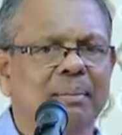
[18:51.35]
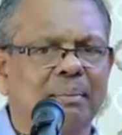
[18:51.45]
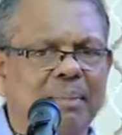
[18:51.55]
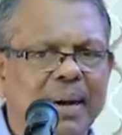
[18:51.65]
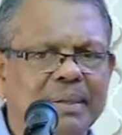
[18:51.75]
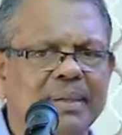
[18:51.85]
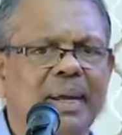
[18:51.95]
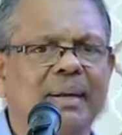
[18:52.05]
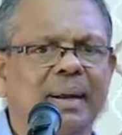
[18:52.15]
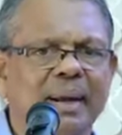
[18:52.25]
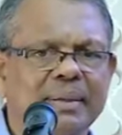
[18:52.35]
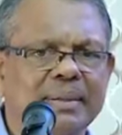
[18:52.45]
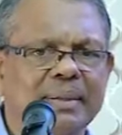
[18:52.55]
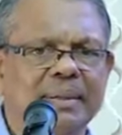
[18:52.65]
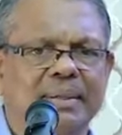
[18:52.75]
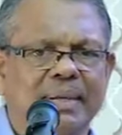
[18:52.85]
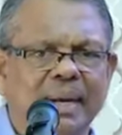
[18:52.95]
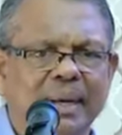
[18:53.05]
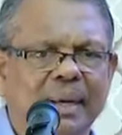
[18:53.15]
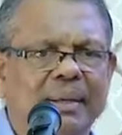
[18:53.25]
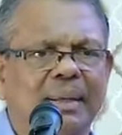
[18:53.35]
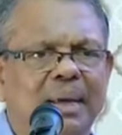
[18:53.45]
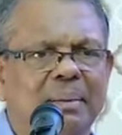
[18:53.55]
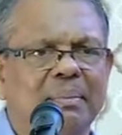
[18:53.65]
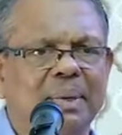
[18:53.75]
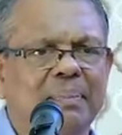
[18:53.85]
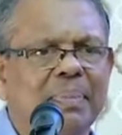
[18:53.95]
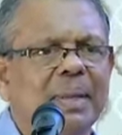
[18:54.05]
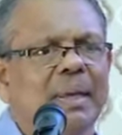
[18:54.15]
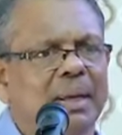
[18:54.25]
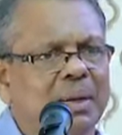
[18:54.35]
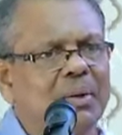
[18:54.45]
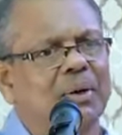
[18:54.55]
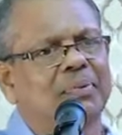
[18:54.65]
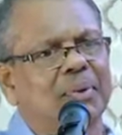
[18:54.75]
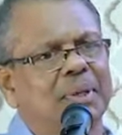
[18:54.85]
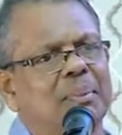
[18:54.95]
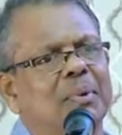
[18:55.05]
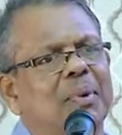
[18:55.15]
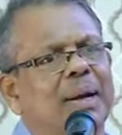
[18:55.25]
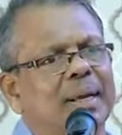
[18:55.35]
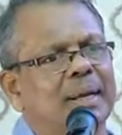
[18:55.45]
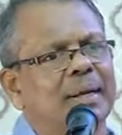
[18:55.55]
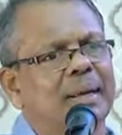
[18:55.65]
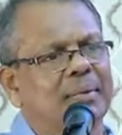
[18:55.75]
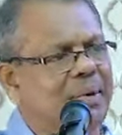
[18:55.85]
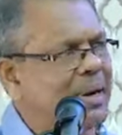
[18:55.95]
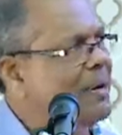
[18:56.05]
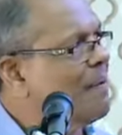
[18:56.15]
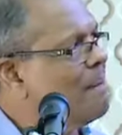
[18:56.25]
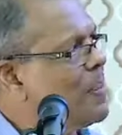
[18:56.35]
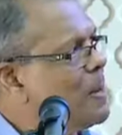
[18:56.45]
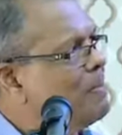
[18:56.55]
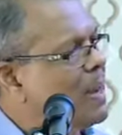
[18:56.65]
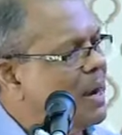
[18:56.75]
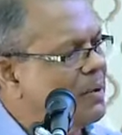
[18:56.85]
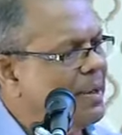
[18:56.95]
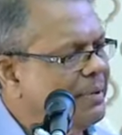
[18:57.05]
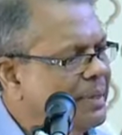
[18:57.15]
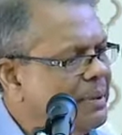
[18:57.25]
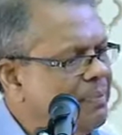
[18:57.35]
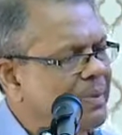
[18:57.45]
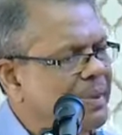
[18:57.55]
monks and nuns studied the Dhamma in order for them to attain nirvana. However,